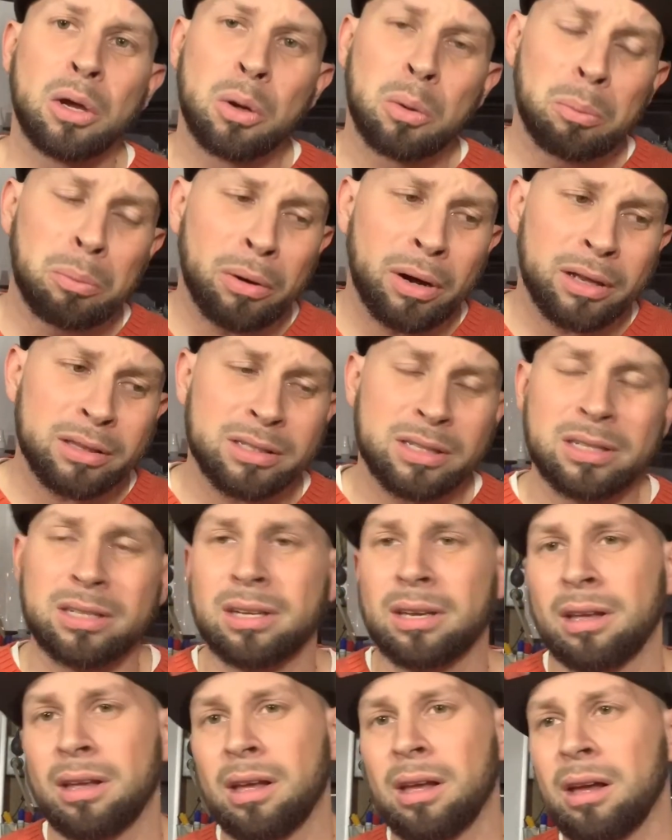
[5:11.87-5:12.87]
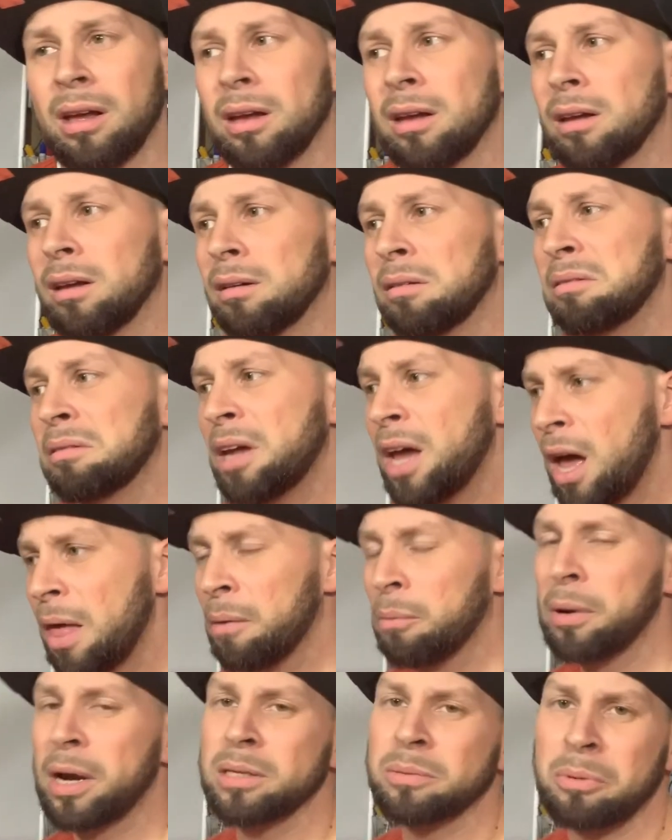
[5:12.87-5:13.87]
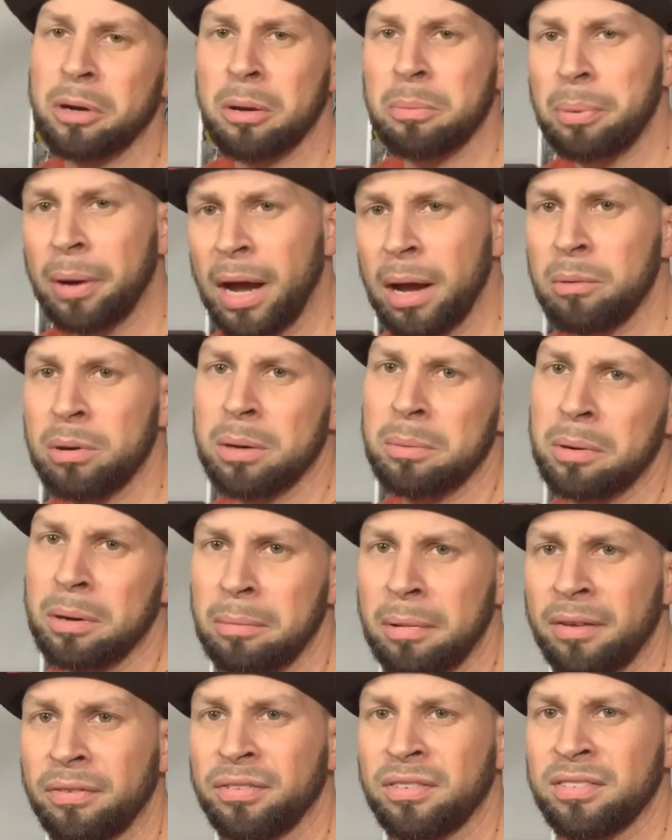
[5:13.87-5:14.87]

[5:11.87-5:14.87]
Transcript: But yeah, the Raspberry Pi would have been about